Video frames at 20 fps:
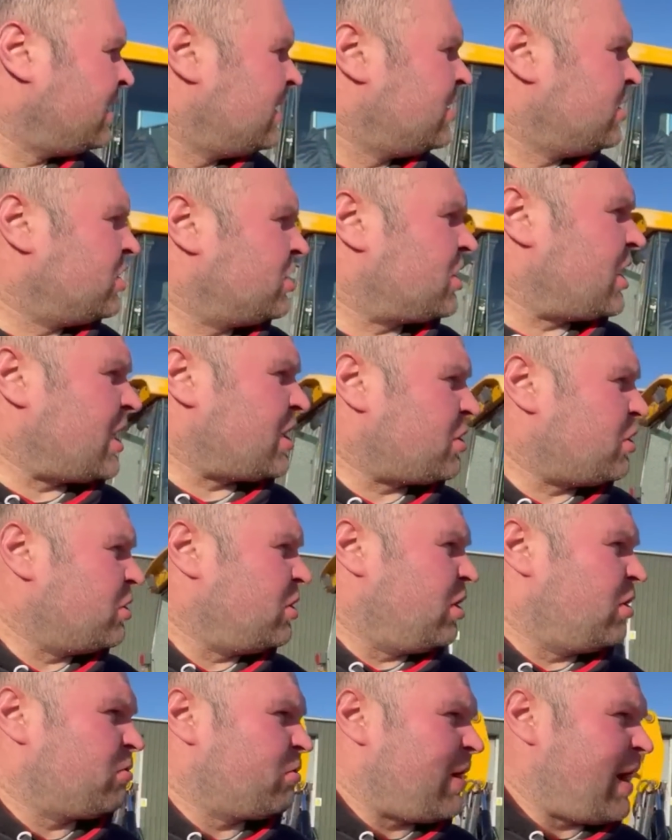Just had a good
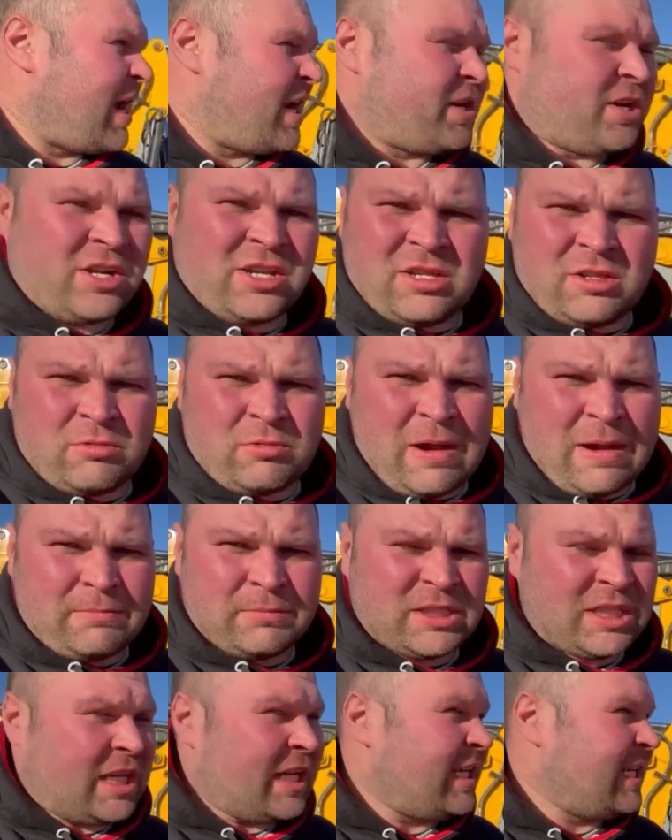look around. None of the rams
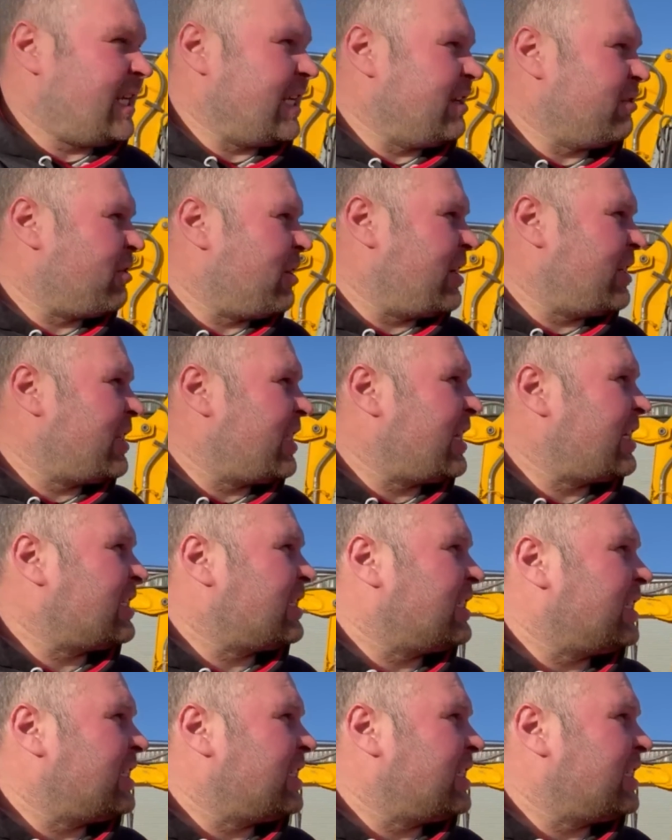are leaking or anything.